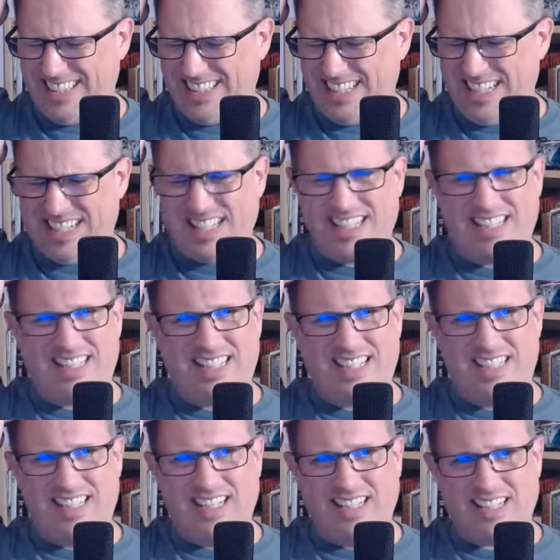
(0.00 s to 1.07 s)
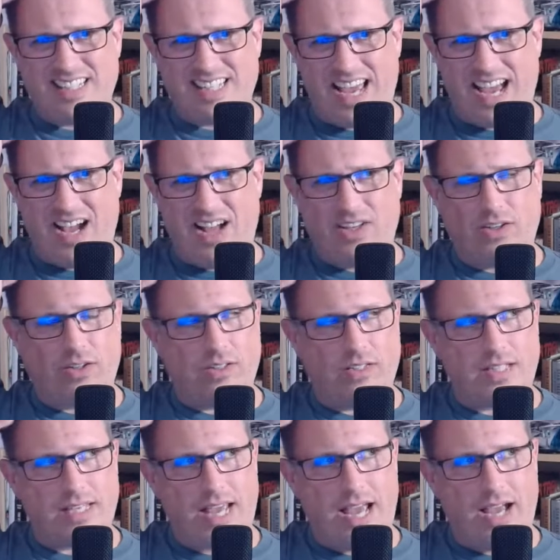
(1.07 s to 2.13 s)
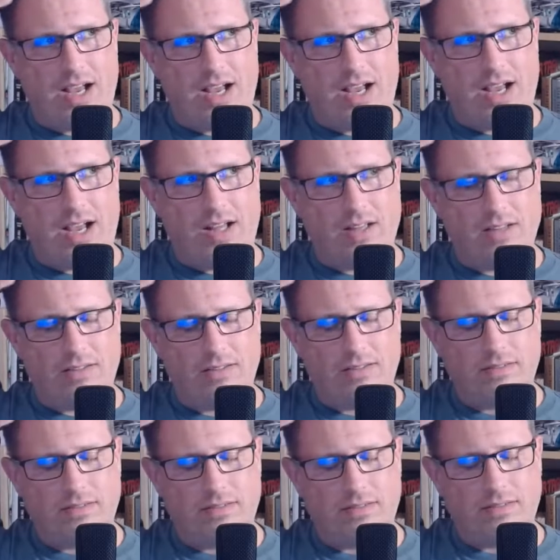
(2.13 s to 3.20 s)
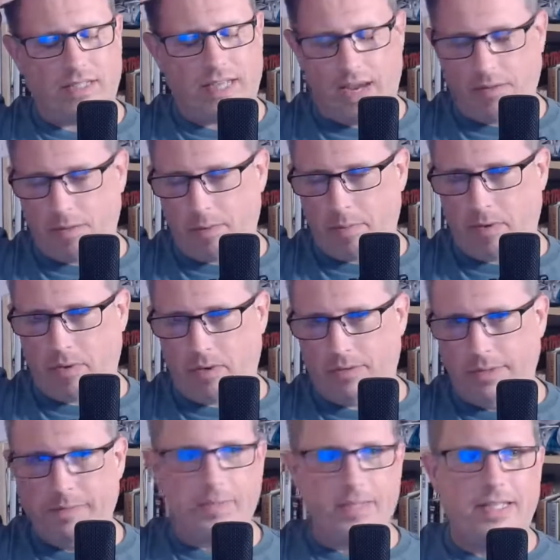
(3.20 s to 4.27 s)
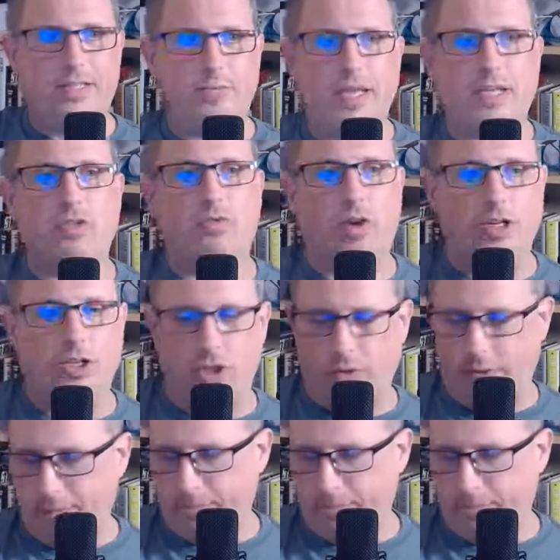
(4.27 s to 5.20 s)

is it De La Salle or La Salle? Can't remember. Speaks French to